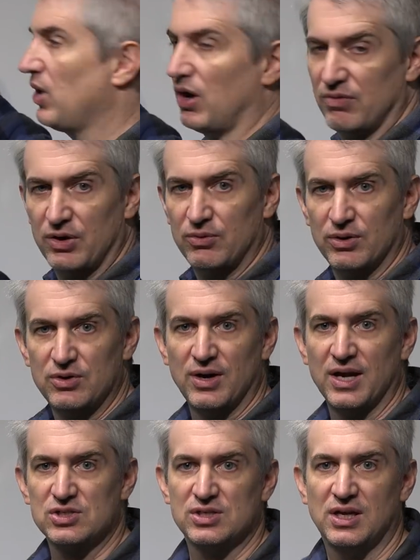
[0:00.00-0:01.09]
1200 you're
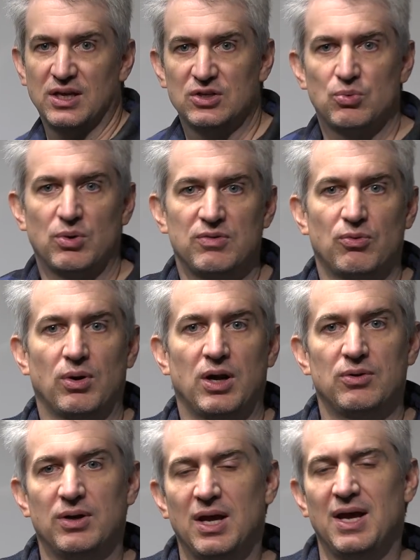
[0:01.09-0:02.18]
actually getting
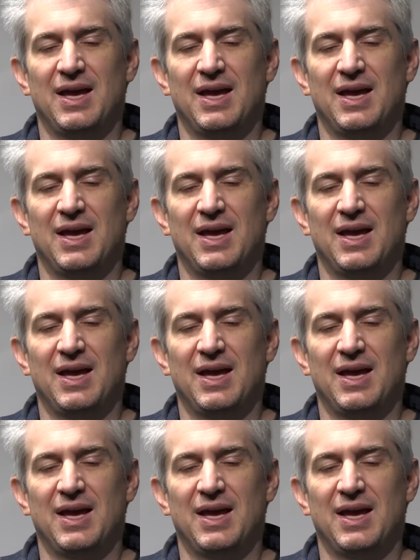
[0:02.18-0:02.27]
2400